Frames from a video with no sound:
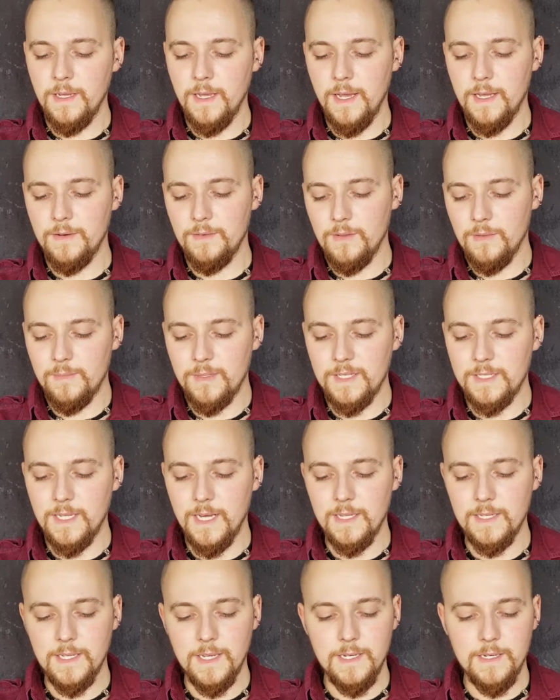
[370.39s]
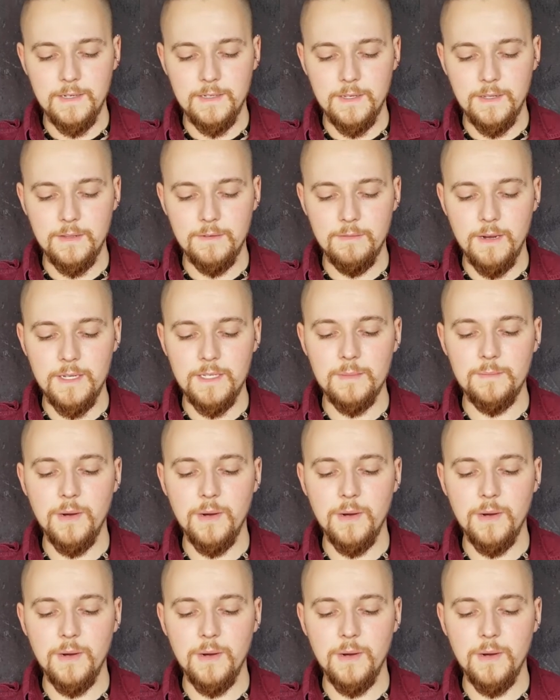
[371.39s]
and it will be delegated to the right